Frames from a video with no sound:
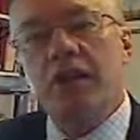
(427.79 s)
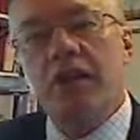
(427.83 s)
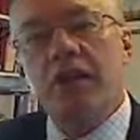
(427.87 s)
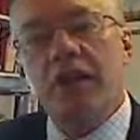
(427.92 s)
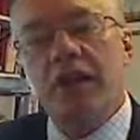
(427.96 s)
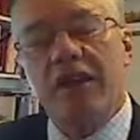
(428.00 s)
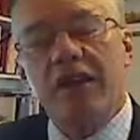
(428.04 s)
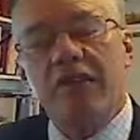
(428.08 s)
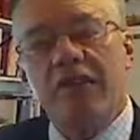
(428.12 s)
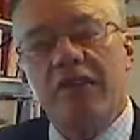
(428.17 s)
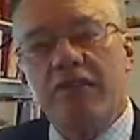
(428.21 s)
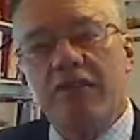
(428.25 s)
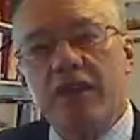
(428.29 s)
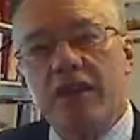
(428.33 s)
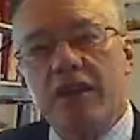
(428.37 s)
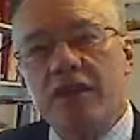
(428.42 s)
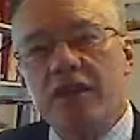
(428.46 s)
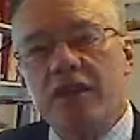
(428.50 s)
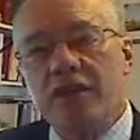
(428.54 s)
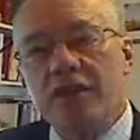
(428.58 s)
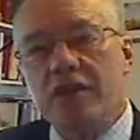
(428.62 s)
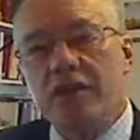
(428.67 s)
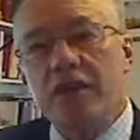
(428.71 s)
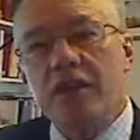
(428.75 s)
if
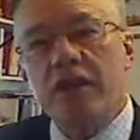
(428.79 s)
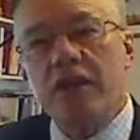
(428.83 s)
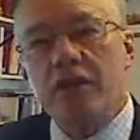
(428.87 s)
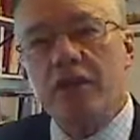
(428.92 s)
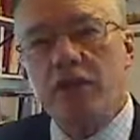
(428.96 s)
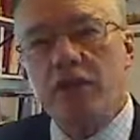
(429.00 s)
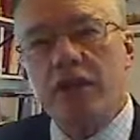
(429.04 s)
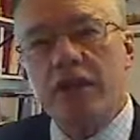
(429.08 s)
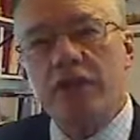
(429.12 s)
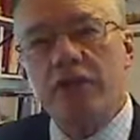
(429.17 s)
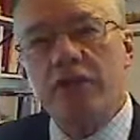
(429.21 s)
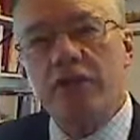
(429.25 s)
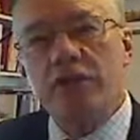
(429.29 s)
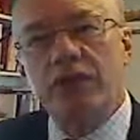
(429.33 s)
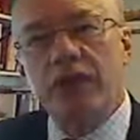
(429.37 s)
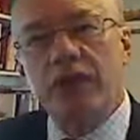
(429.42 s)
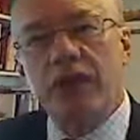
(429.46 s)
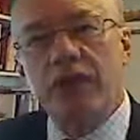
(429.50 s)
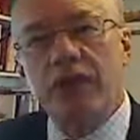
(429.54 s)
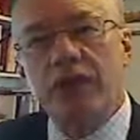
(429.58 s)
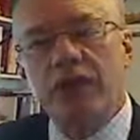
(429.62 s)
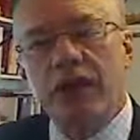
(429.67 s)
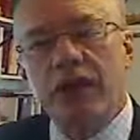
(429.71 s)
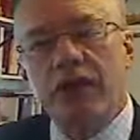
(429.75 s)
there's critical
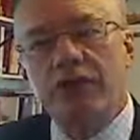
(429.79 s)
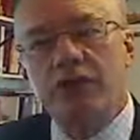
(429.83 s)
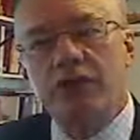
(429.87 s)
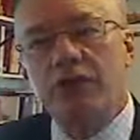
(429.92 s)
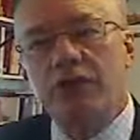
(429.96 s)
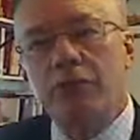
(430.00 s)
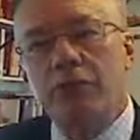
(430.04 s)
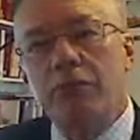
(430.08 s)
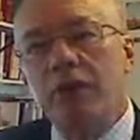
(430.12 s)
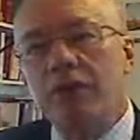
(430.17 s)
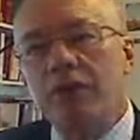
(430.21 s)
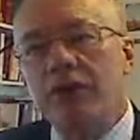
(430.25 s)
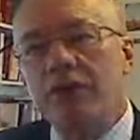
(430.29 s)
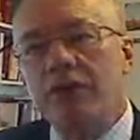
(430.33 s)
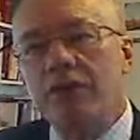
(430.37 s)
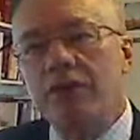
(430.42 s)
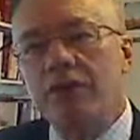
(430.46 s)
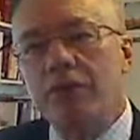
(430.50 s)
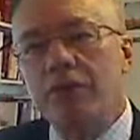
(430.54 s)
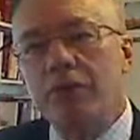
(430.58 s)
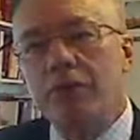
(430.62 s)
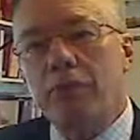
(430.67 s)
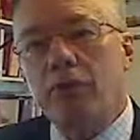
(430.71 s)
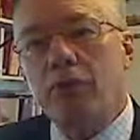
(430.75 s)
details in the body of the
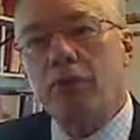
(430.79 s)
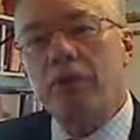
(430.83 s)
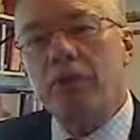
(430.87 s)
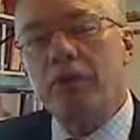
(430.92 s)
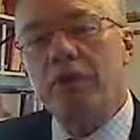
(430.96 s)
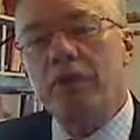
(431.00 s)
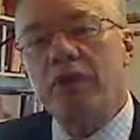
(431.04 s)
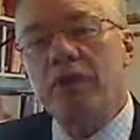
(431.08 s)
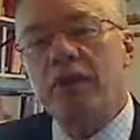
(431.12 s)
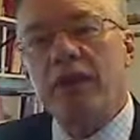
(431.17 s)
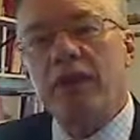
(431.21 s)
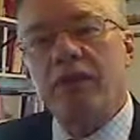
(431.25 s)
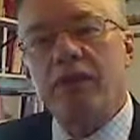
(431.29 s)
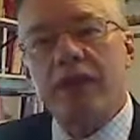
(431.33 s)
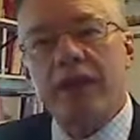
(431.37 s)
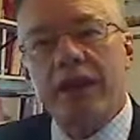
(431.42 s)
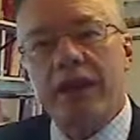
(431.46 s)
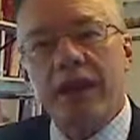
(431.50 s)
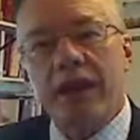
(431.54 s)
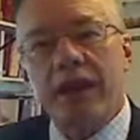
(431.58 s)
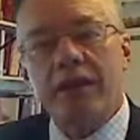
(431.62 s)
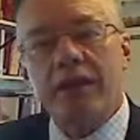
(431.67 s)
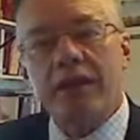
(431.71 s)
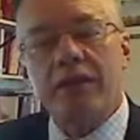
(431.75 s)
report that
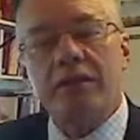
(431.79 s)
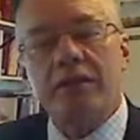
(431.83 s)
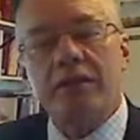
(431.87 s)
aren't